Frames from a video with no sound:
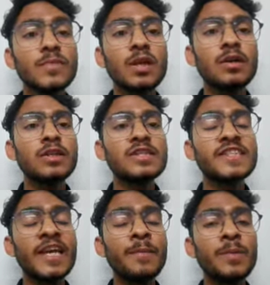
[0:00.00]
the
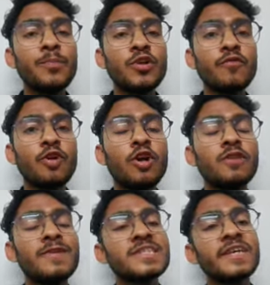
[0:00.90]
same input would
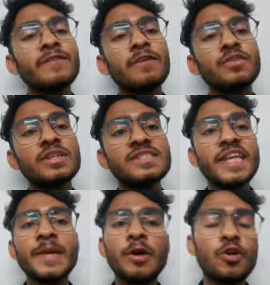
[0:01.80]
always give out the same
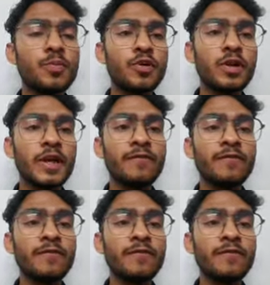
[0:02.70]
output if